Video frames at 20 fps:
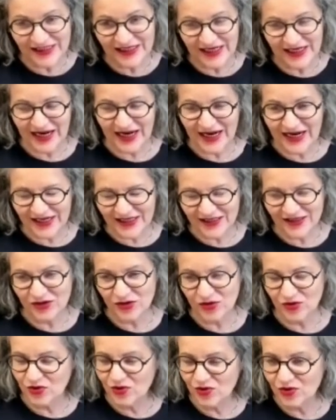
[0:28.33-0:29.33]

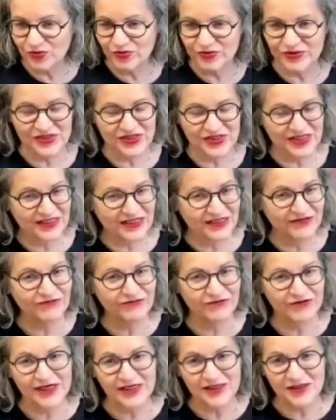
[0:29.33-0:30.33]
again or with a
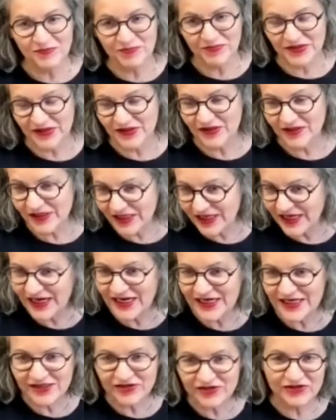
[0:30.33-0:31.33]
different
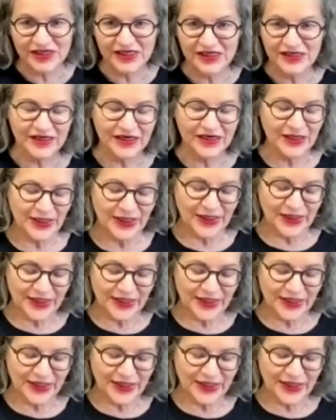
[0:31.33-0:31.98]
caterer.